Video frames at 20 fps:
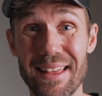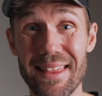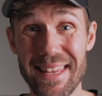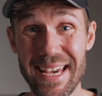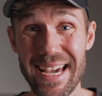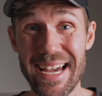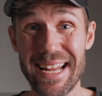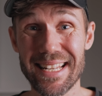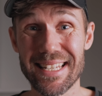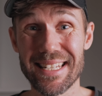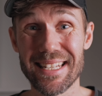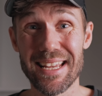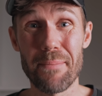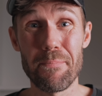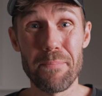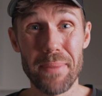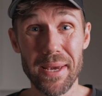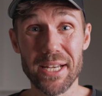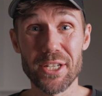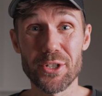that's a
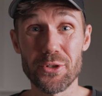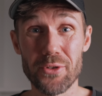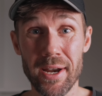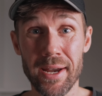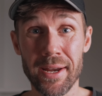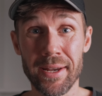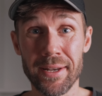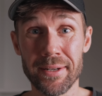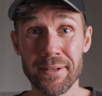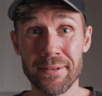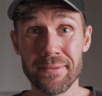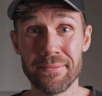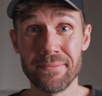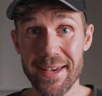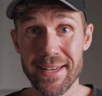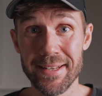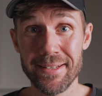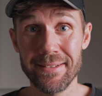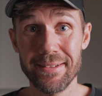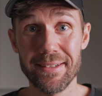big strain.
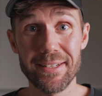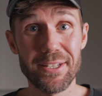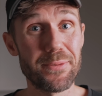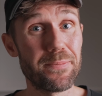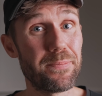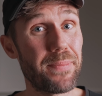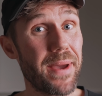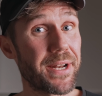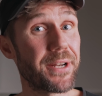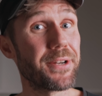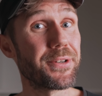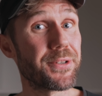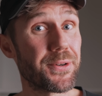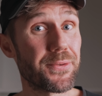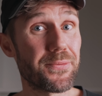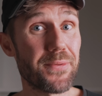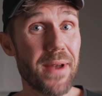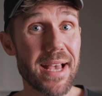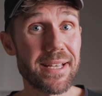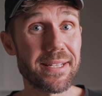Then it's better to
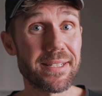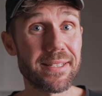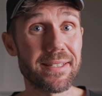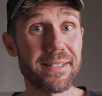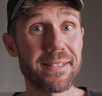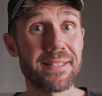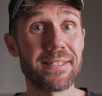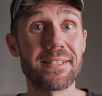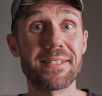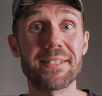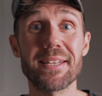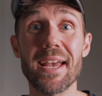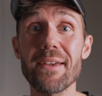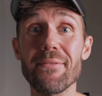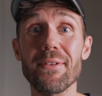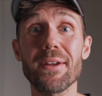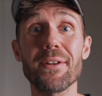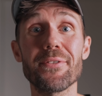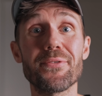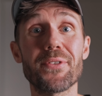rest and
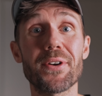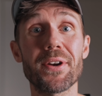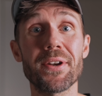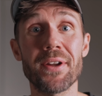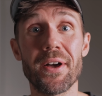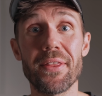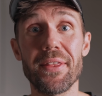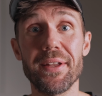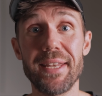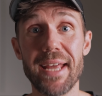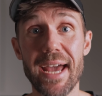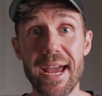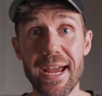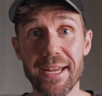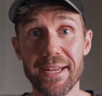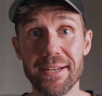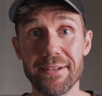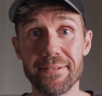save it for another day.